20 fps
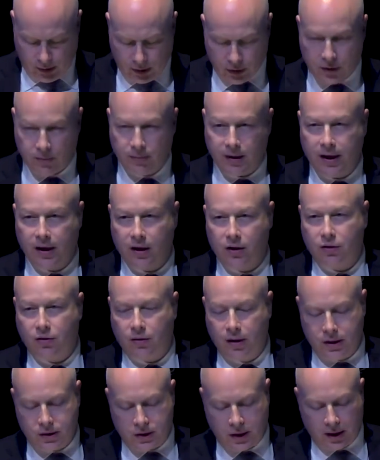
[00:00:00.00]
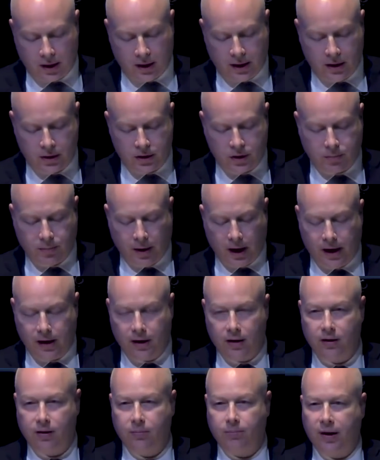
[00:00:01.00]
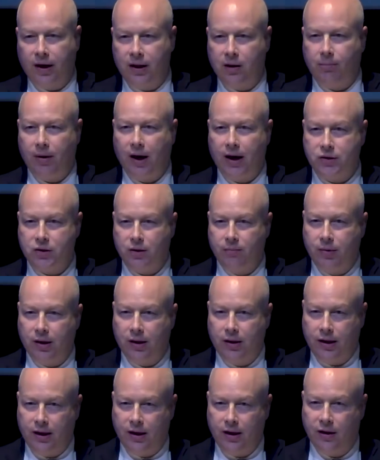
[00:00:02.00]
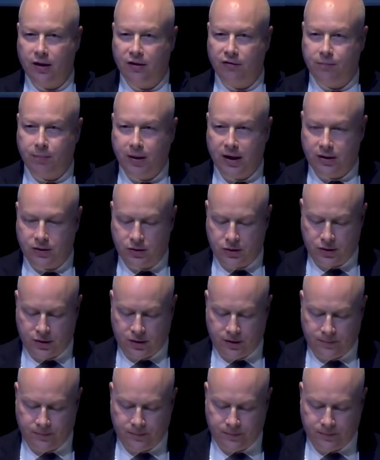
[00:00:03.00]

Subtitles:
to be increasingly inspired by the possibility of peace.